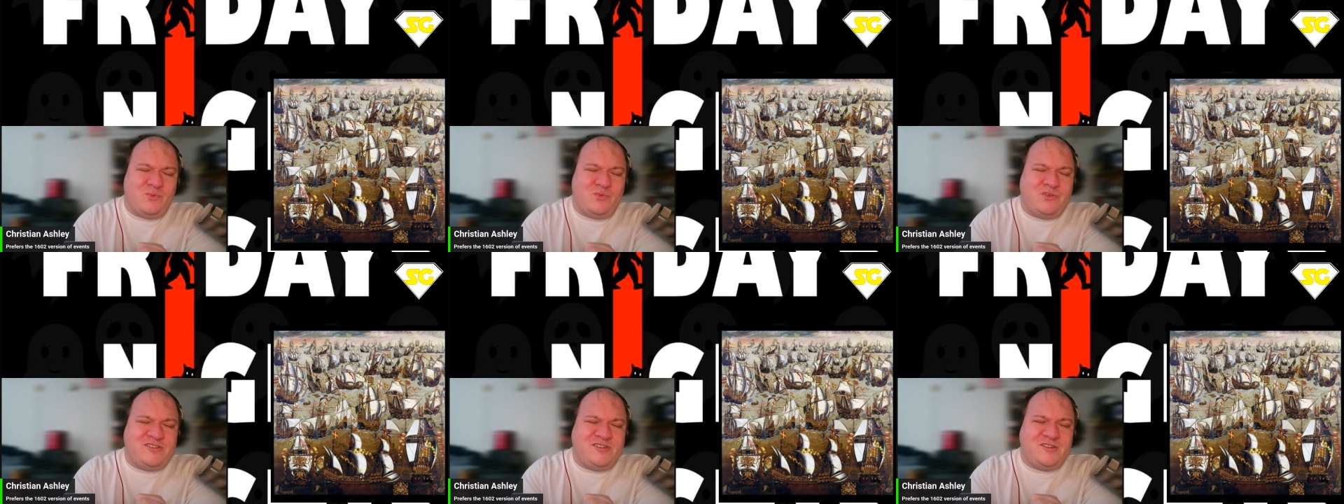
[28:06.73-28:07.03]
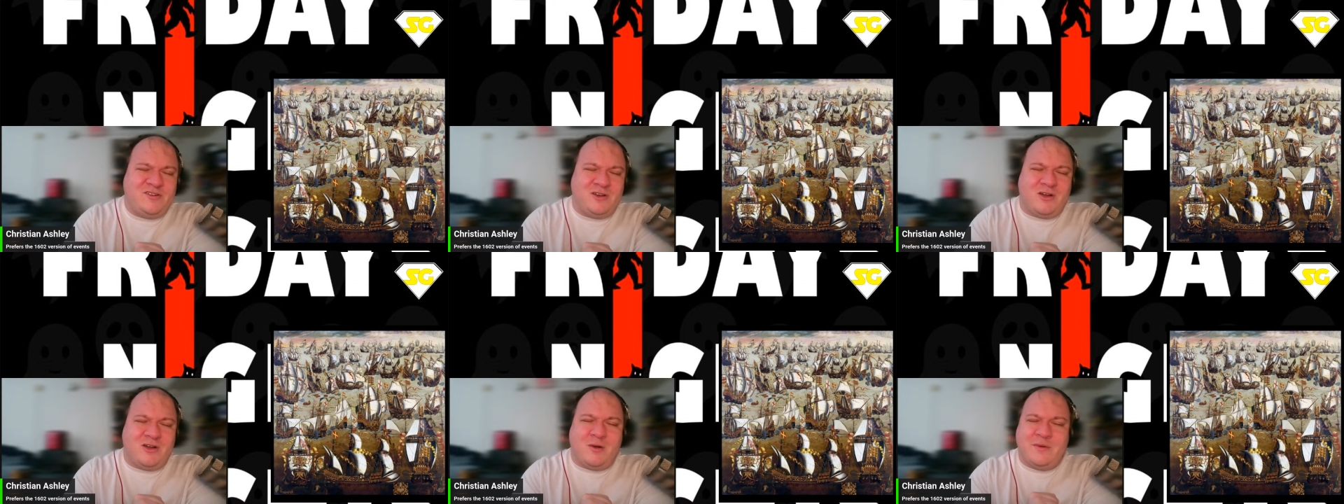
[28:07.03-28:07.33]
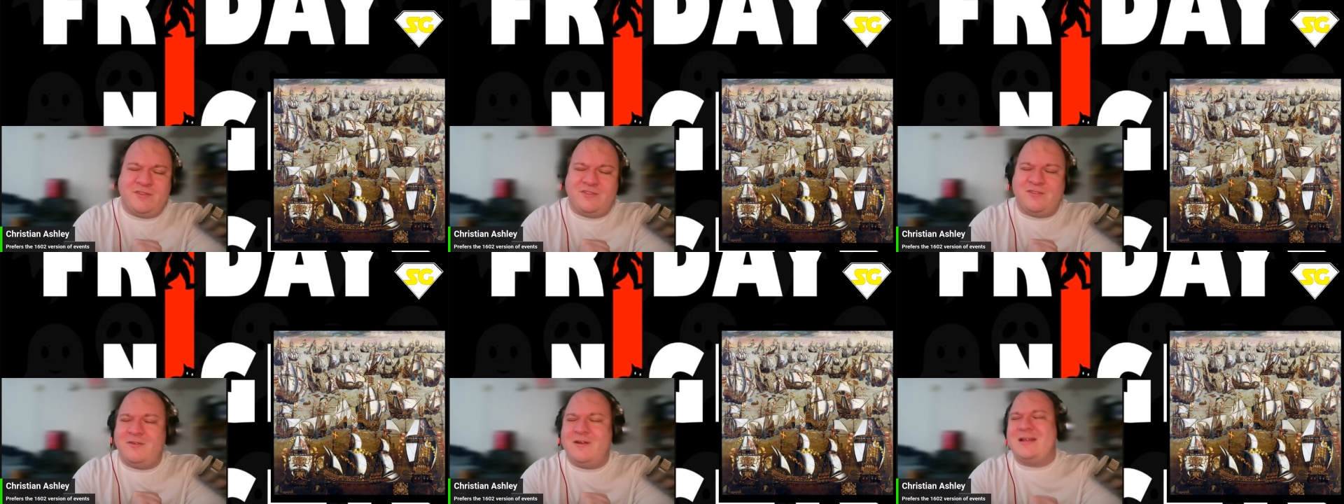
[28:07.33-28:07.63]
which you can
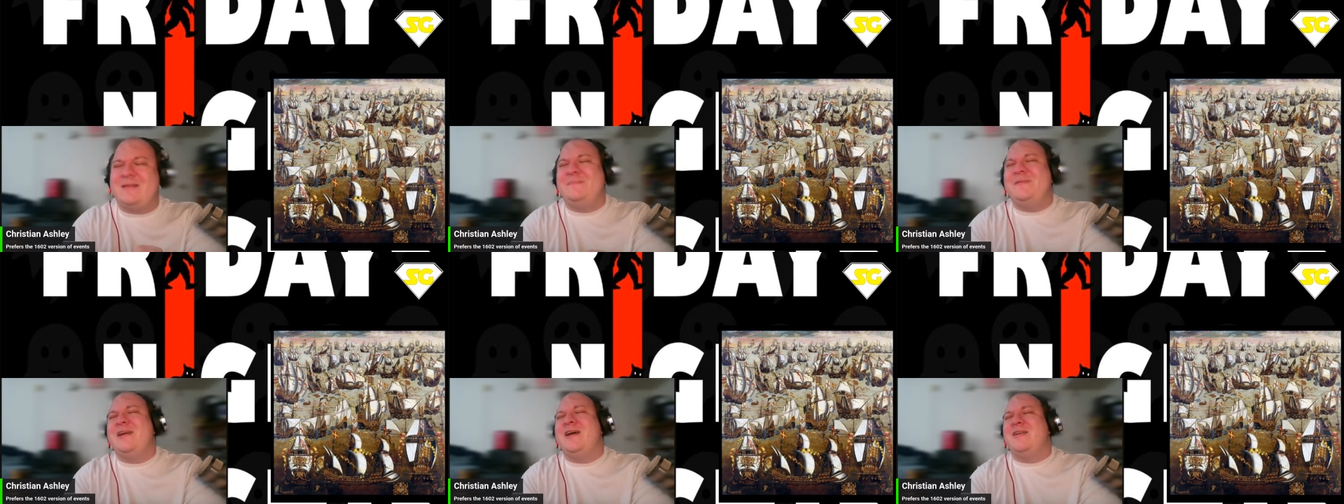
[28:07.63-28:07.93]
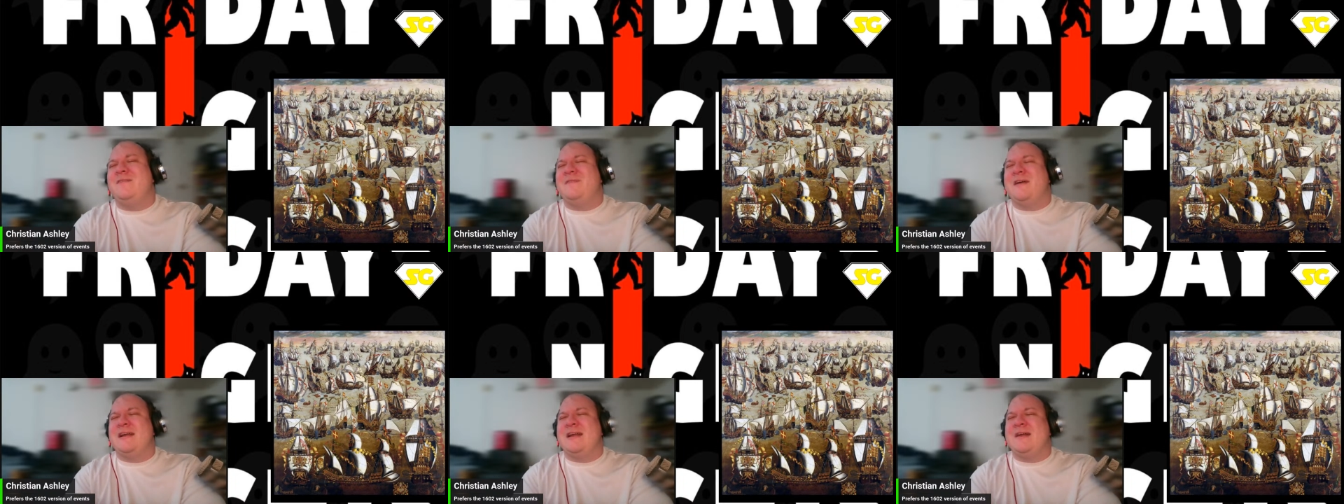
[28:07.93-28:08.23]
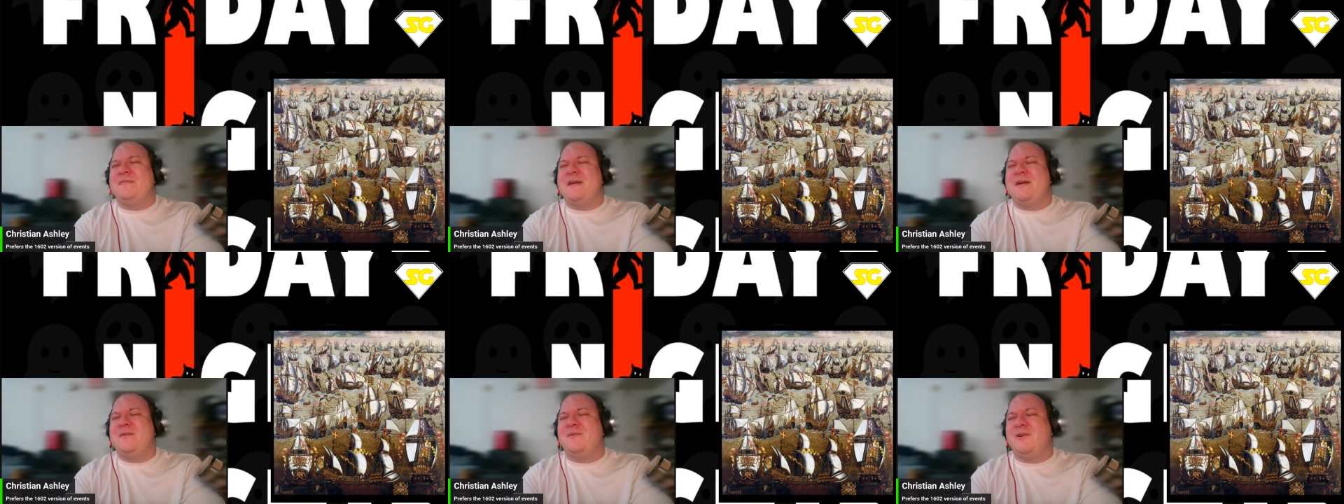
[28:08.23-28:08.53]
always correct me on if I
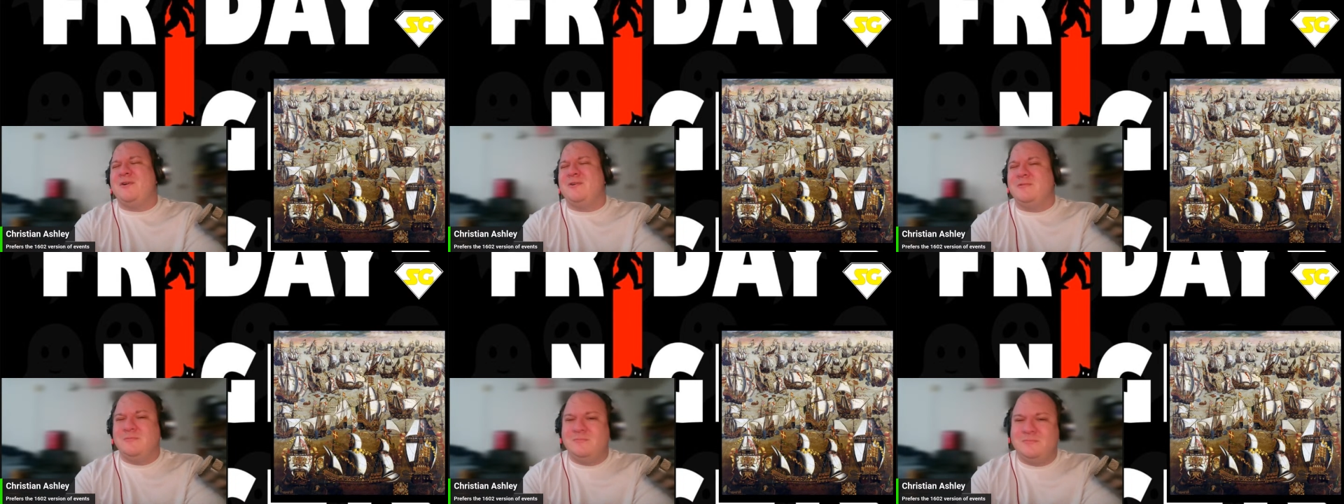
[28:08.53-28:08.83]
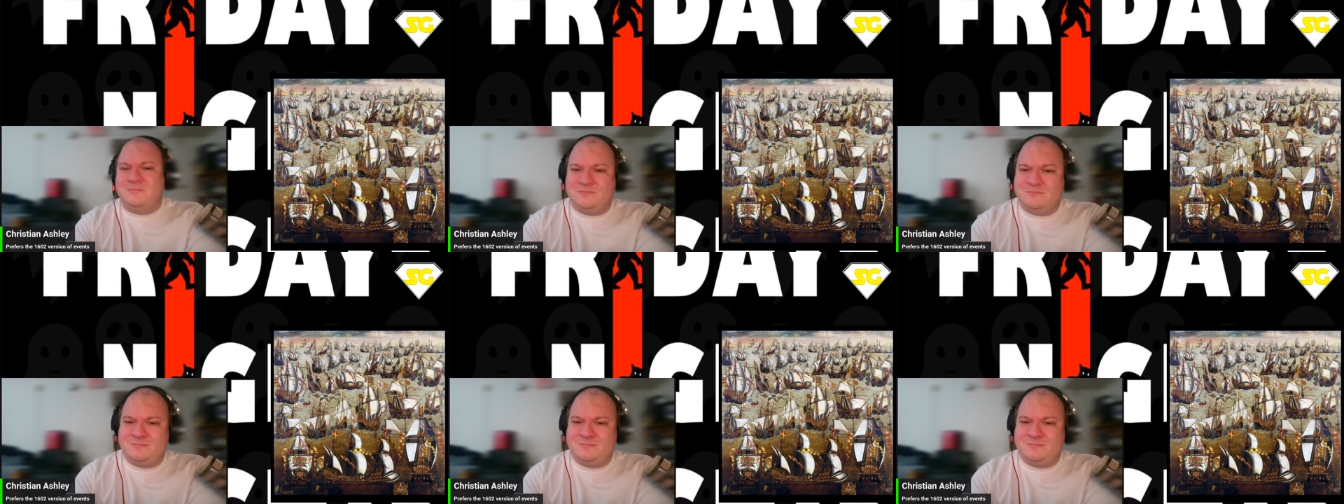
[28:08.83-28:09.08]
got that wrong.